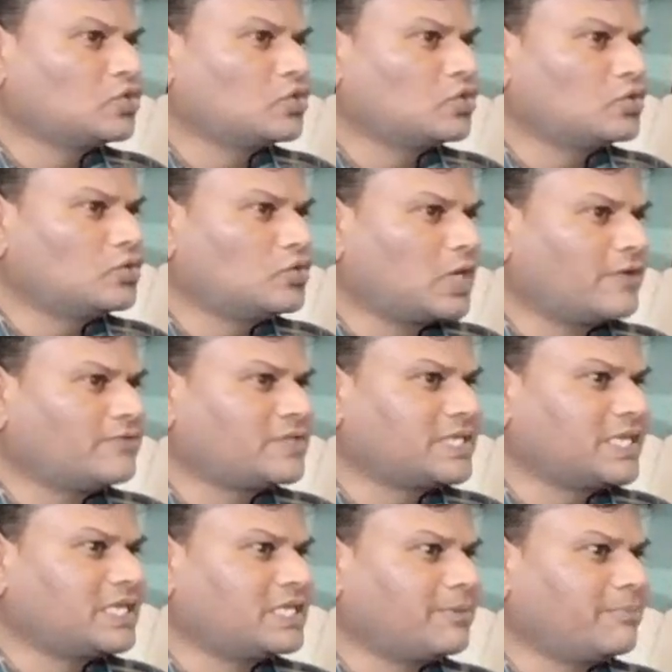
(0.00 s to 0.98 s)
So you could have
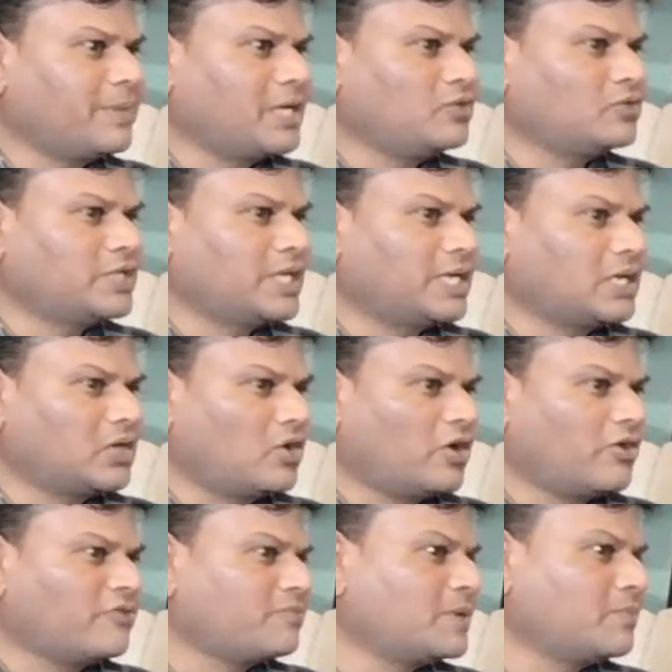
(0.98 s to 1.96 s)
seen in the menu that a
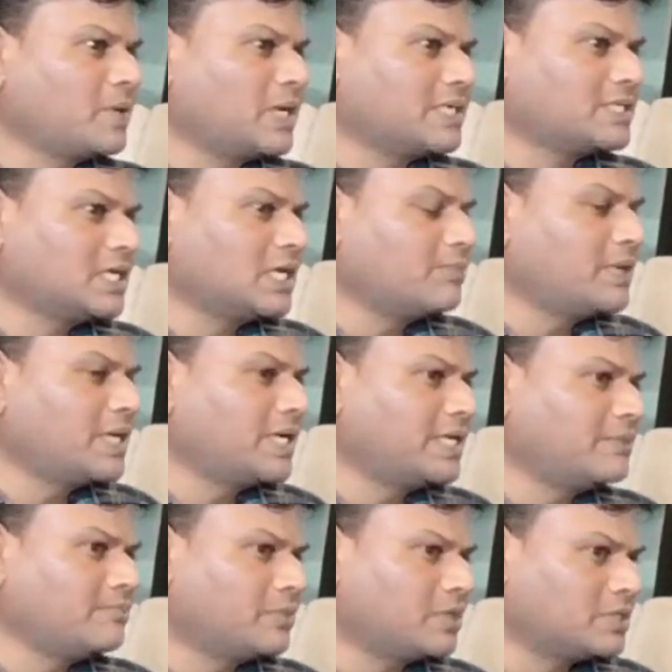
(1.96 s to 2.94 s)
lot of people are
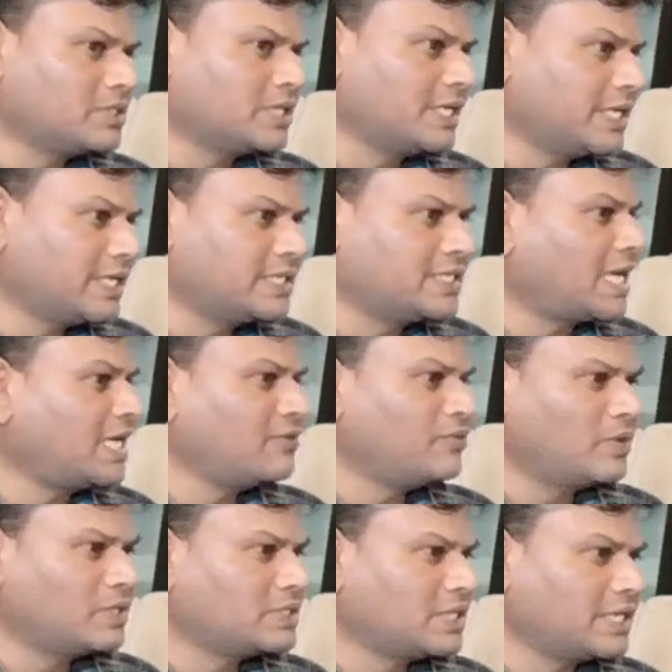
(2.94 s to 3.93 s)
celebrating birthdays,
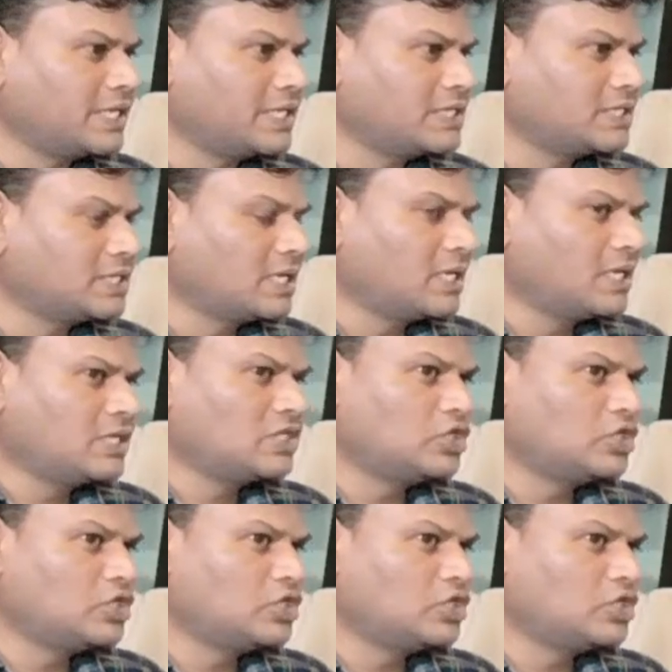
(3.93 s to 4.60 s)
anniversaries,